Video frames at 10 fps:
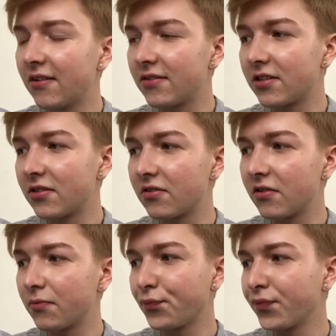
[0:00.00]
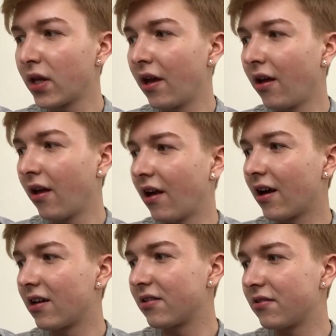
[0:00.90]
after some
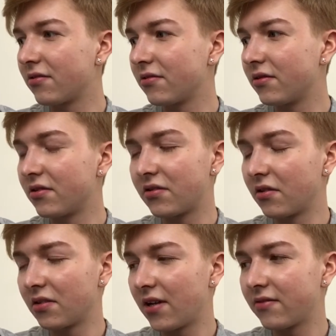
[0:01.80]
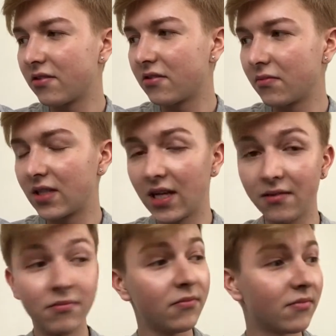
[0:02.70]
kind of after some
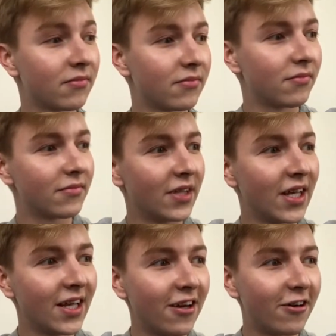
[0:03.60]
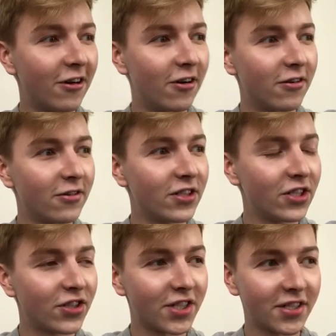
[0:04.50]
time, our
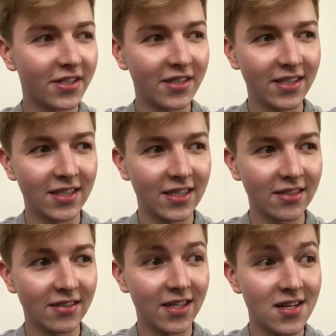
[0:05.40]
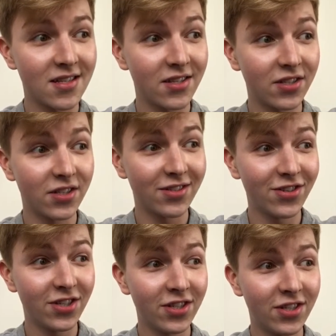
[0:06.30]
teacher said this, that
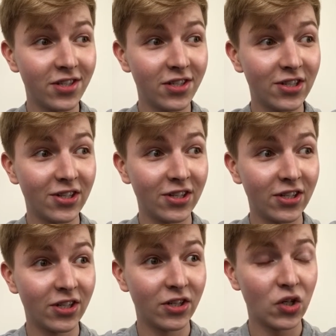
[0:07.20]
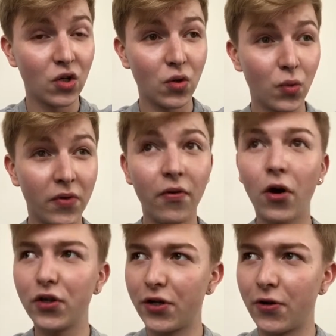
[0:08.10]
she with
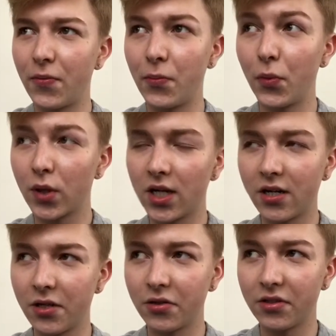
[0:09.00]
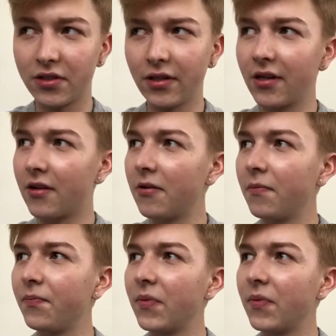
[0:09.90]
other Bulgarian girl